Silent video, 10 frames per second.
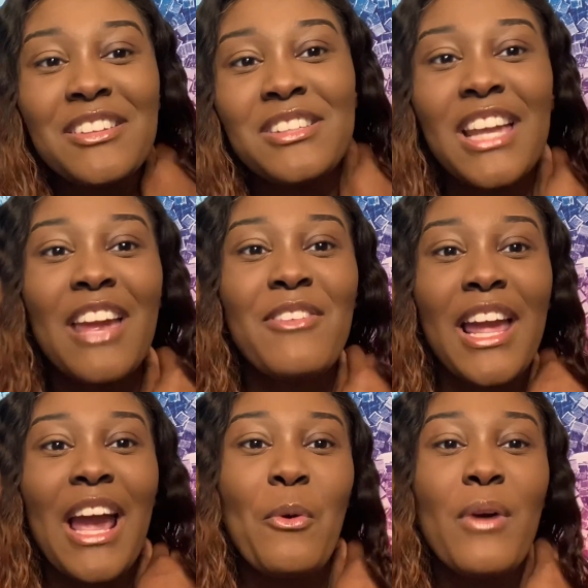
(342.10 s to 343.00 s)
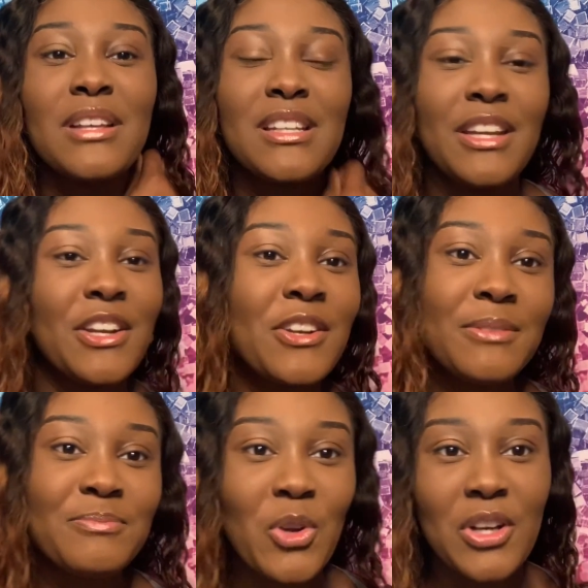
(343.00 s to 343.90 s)
say if like we went out to dinner
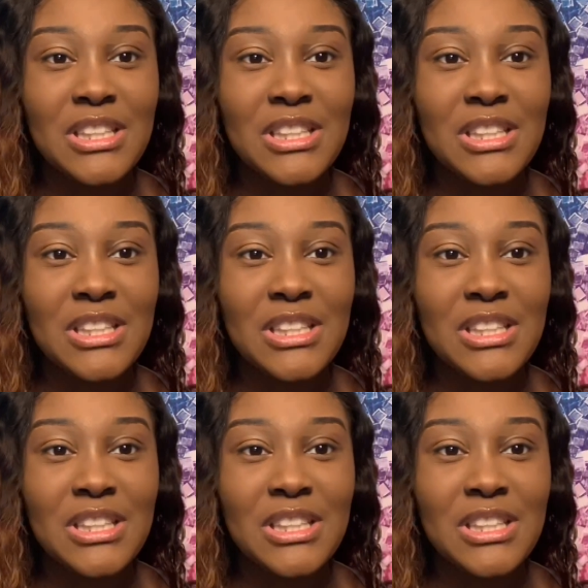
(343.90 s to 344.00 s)
or